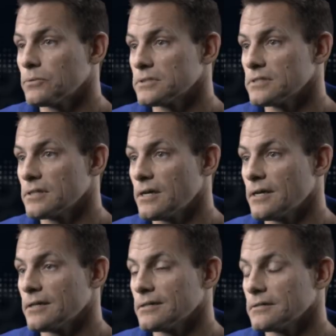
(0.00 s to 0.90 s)
was
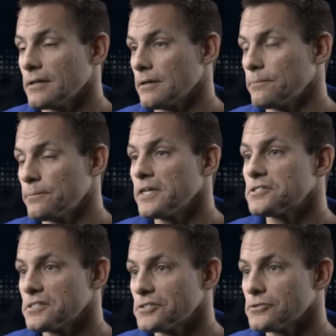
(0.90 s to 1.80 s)
uh, a
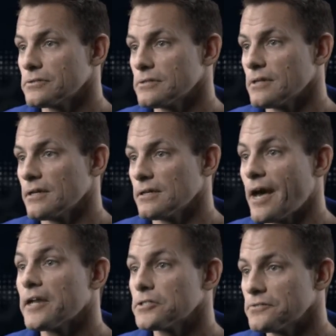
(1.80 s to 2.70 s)
PhD student in
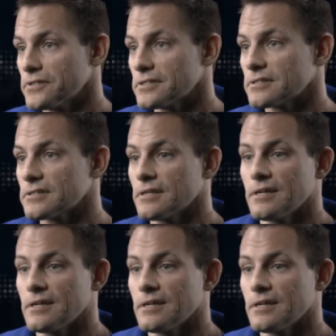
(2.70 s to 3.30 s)
high energy physics